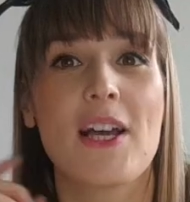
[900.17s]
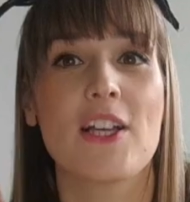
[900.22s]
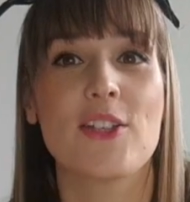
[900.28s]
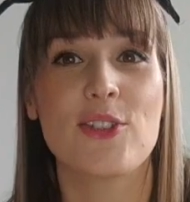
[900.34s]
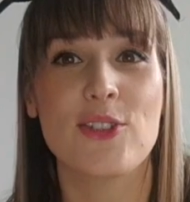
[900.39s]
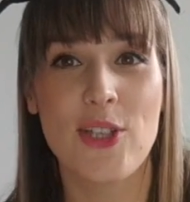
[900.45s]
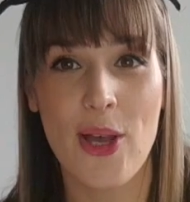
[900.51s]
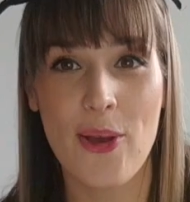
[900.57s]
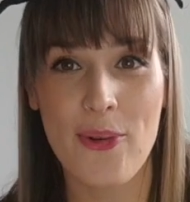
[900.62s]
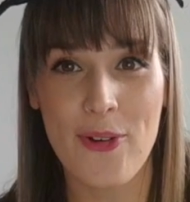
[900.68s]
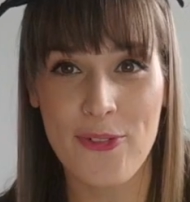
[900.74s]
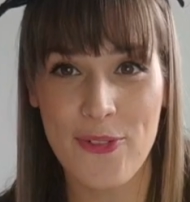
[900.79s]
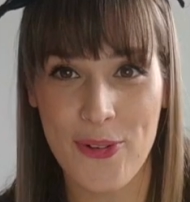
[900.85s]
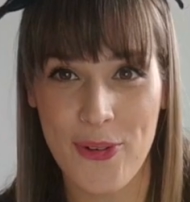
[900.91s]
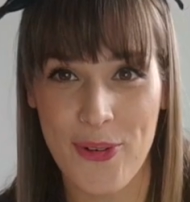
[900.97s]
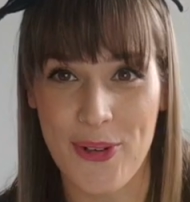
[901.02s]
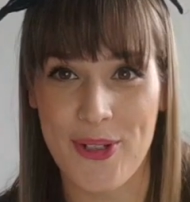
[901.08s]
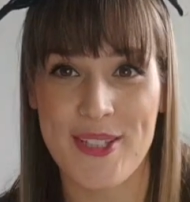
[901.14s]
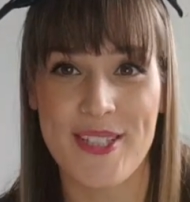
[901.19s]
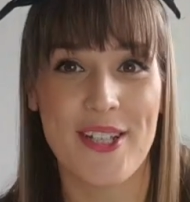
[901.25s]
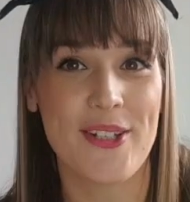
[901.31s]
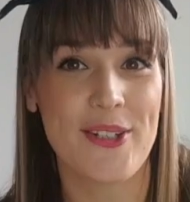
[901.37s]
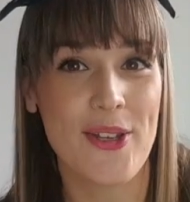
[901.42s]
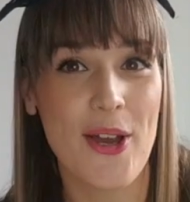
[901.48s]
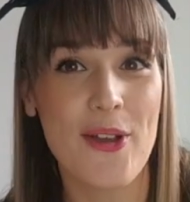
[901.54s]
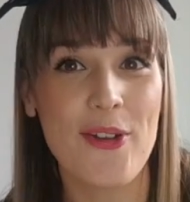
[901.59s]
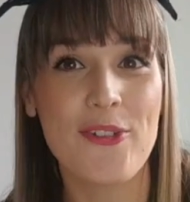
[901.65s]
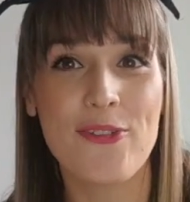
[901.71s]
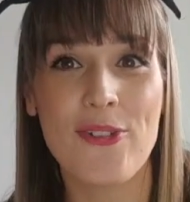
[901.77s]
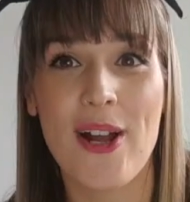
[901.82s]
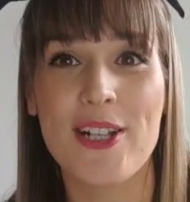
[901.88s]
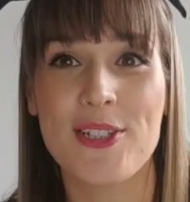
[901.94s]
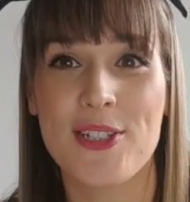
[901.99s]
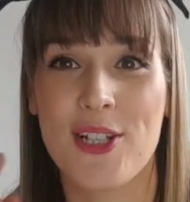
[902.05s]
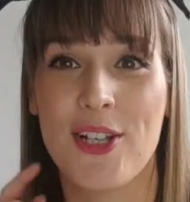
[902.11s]
So, of course, no
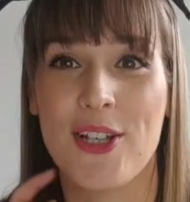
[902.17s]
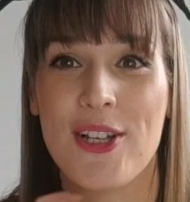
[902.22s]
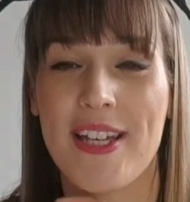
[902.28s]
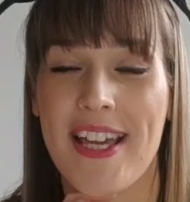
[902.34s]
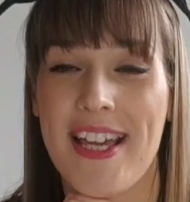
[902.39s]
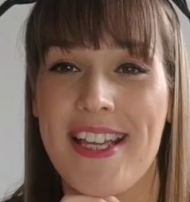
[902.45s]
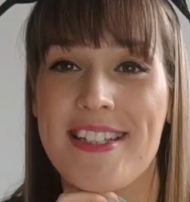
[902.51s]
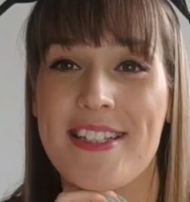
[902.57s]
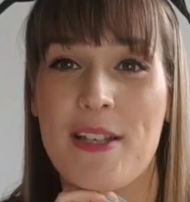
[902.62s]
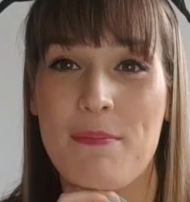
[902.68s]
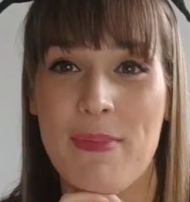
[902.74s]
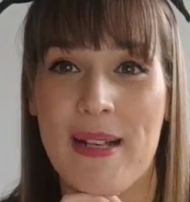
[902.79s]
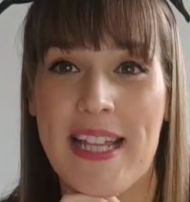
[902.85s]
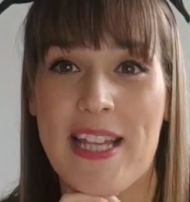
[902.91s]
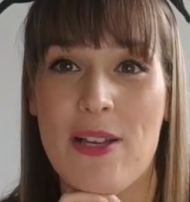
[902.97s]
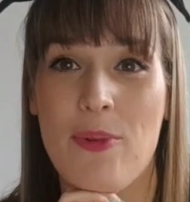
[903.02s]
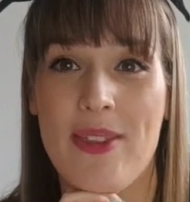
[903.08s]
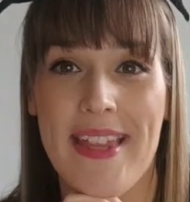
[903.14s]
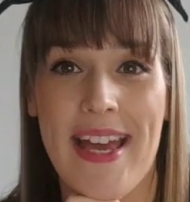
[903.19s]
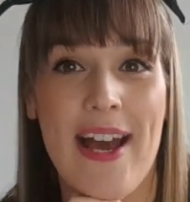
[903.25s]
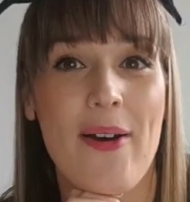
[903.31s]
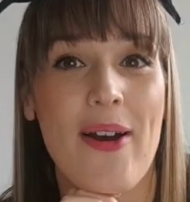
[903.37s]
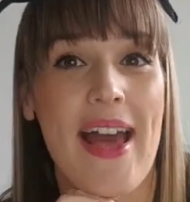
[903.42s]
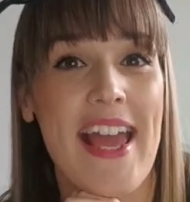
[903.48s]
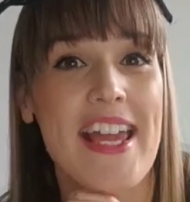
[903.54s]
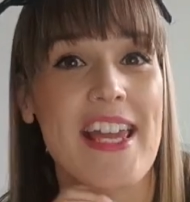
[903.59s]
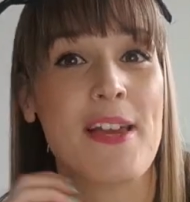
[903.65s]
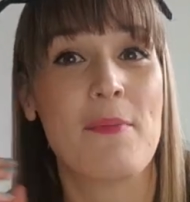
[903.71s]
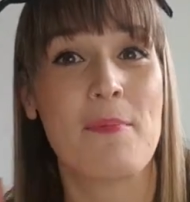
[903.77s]
French look is complete without a